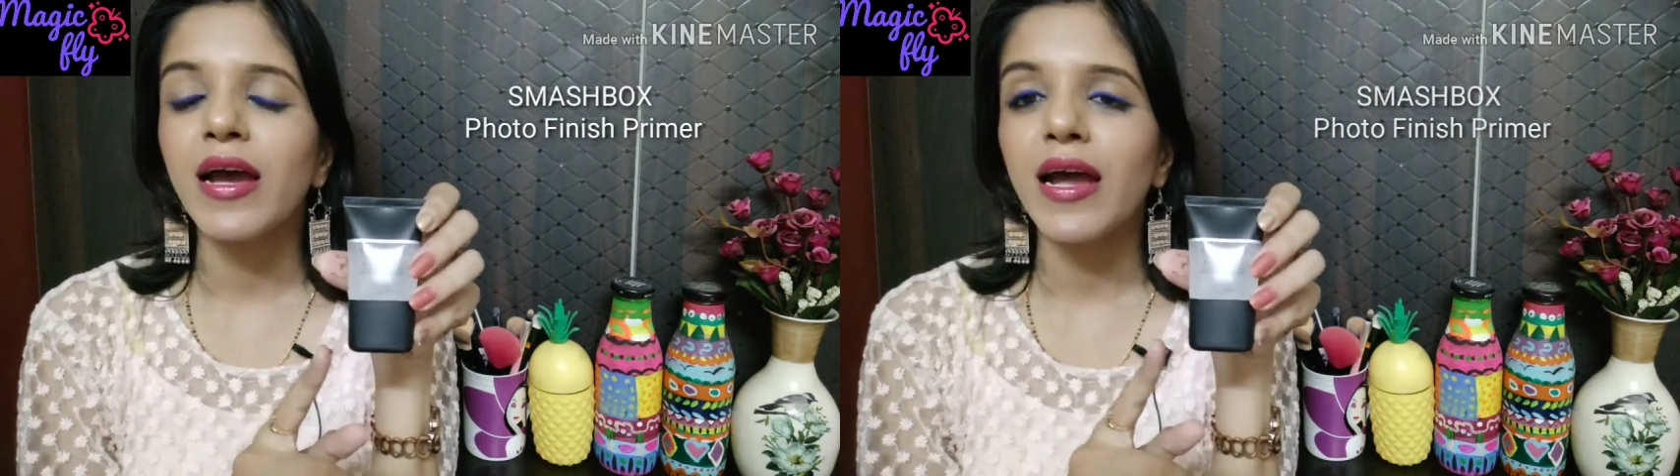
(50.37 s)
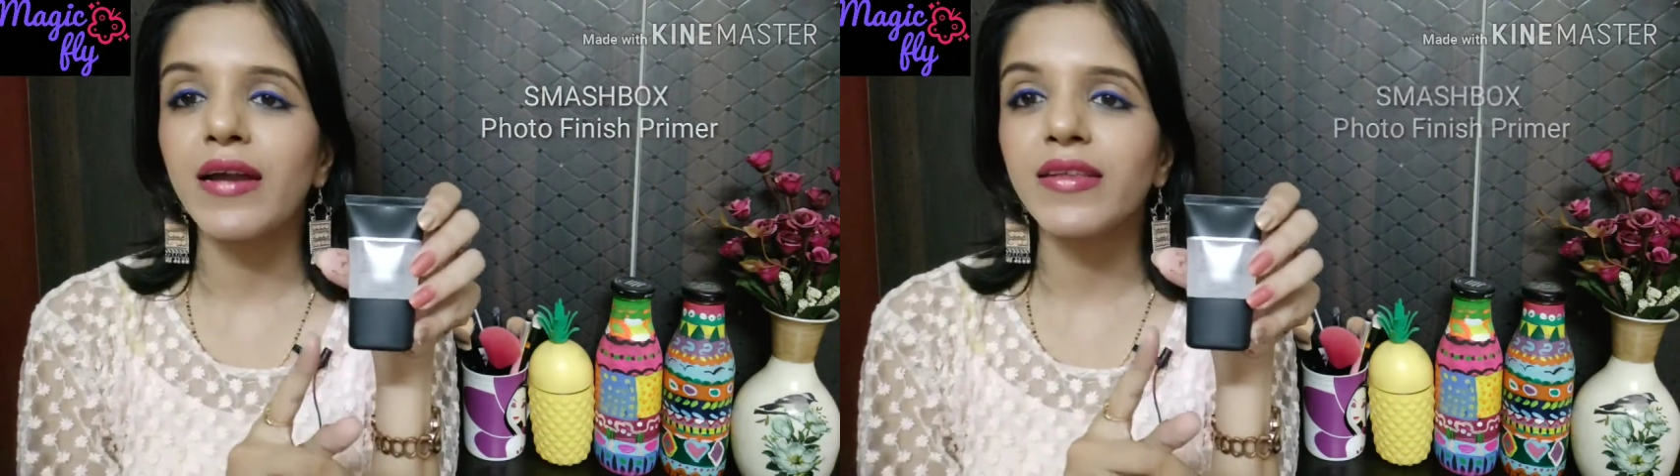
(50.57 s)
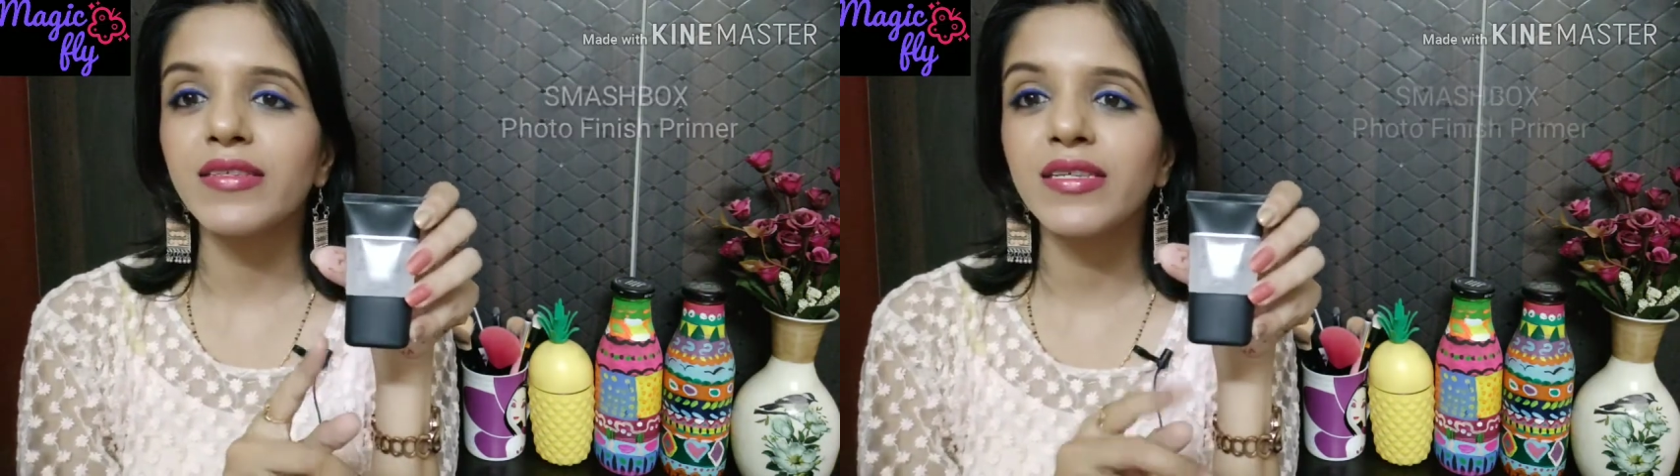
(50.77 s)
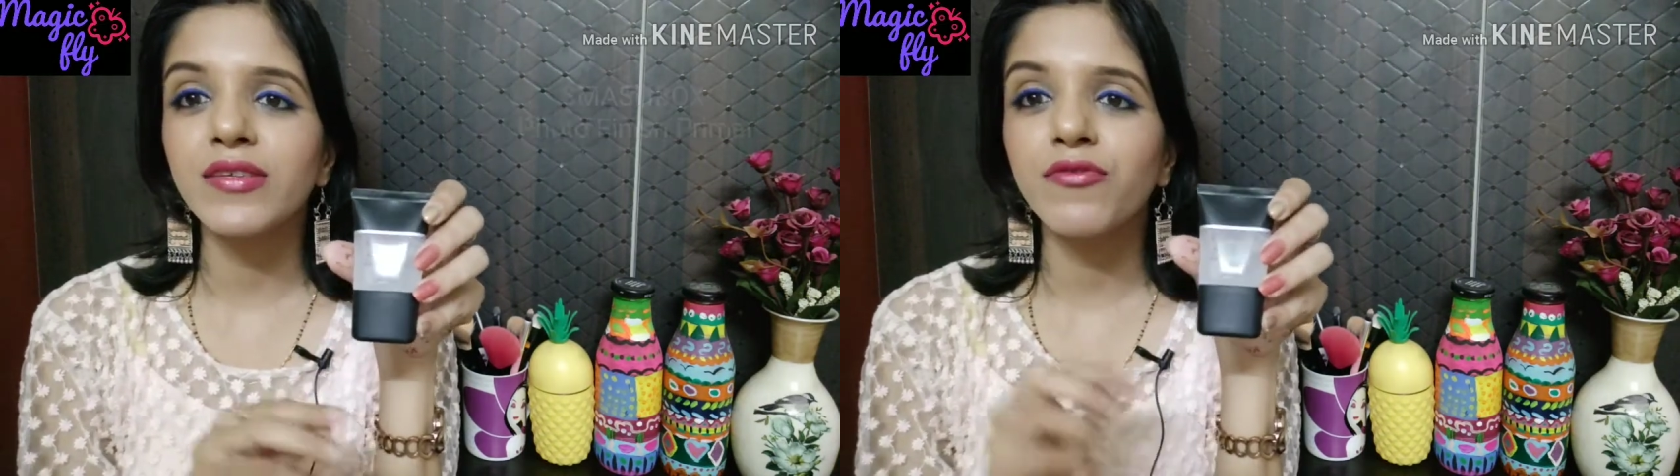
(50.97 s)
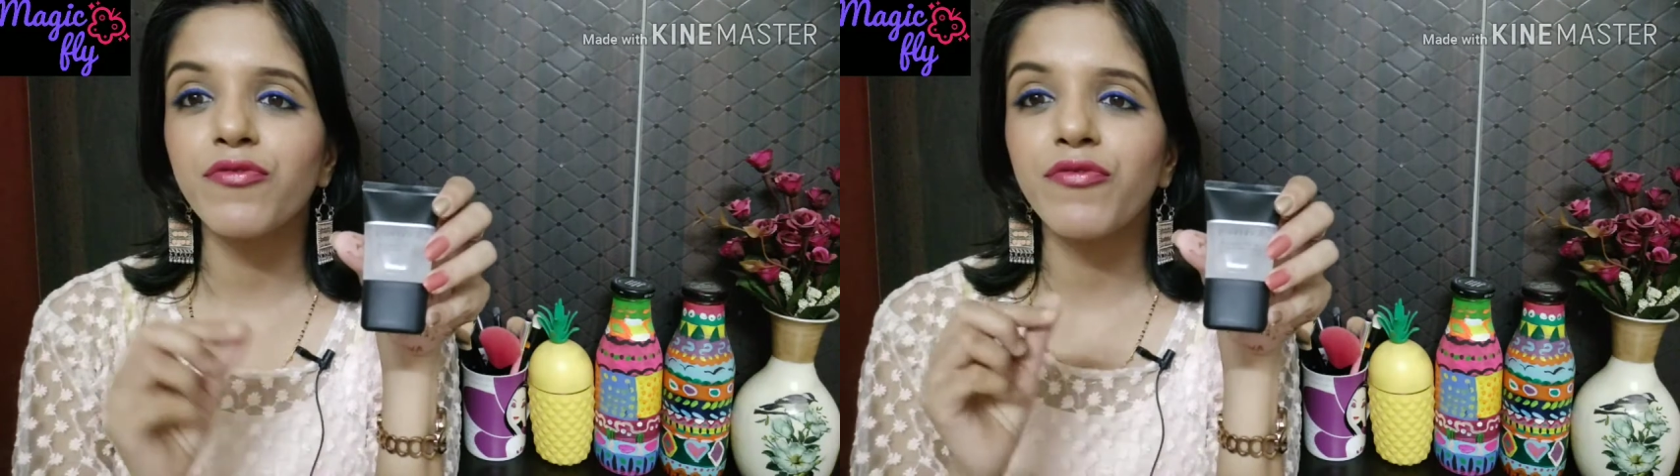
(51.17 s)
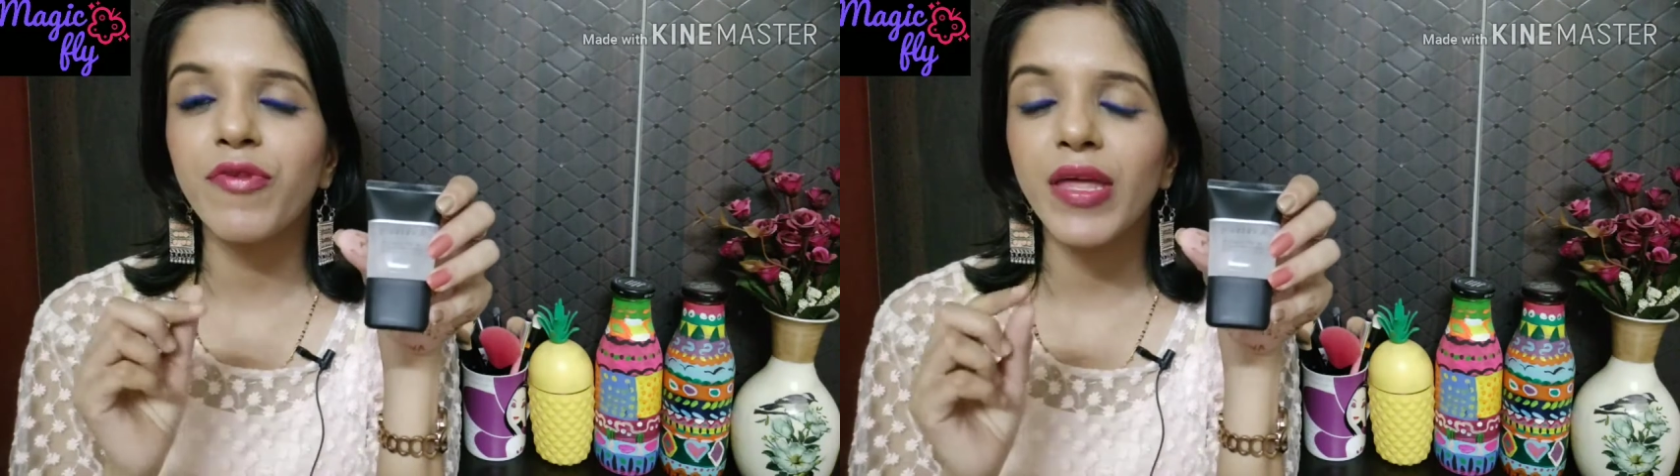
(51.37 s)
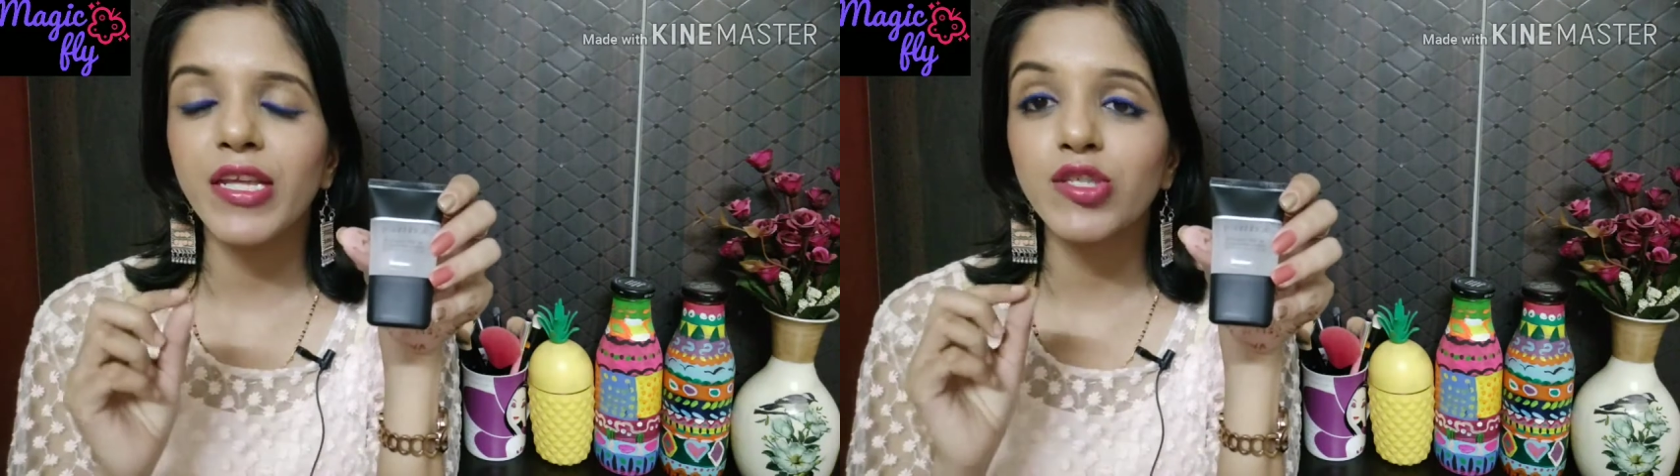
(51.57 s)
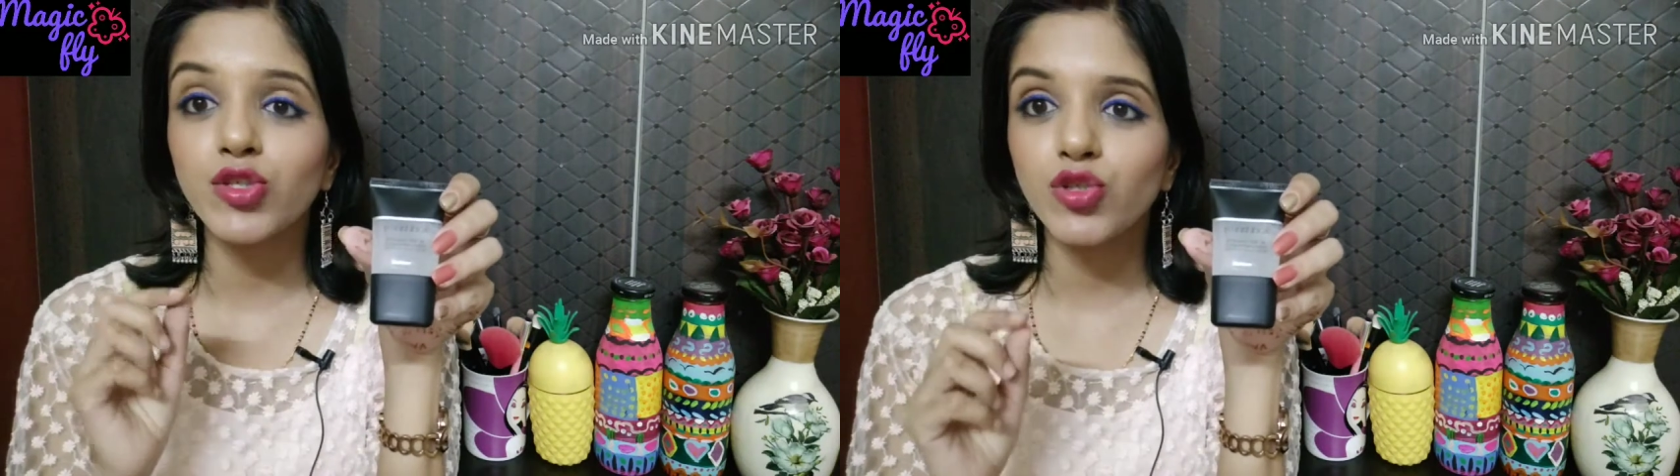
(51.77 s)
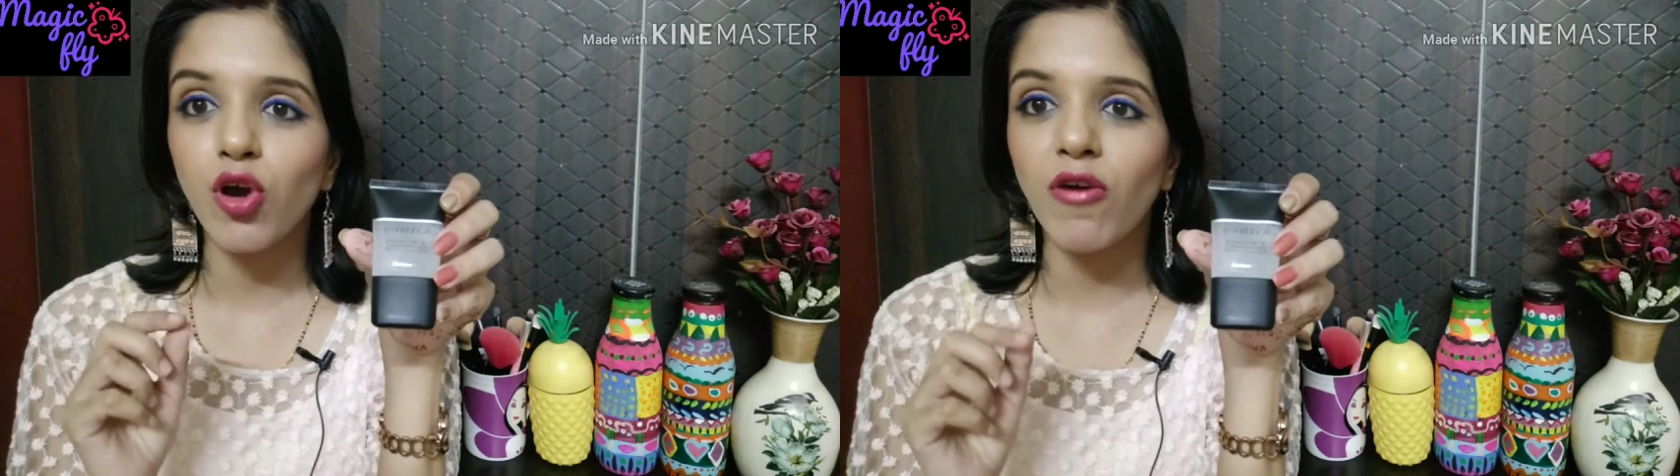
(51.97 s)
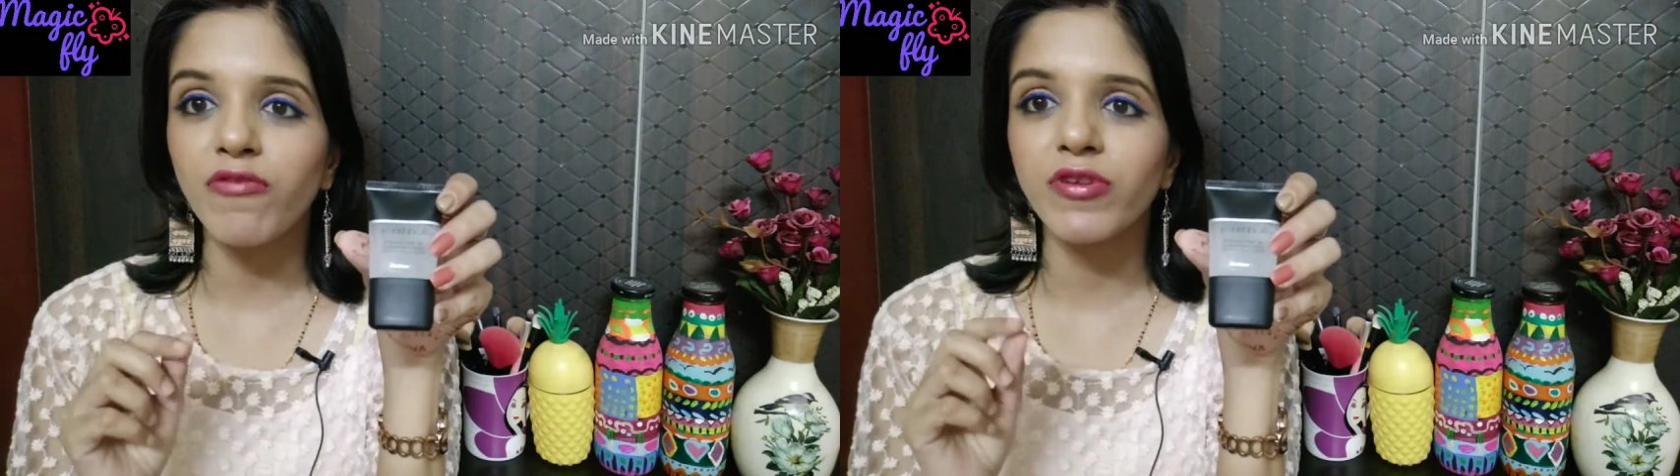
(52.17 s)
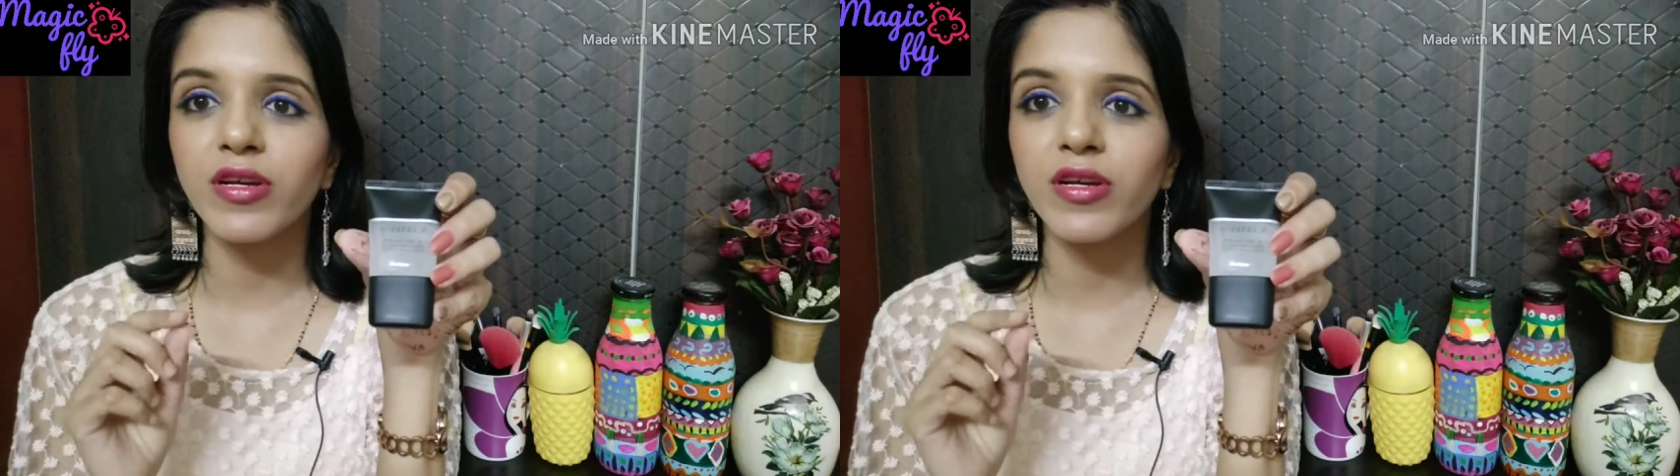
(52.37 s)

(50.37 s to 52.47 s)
and this is a very soft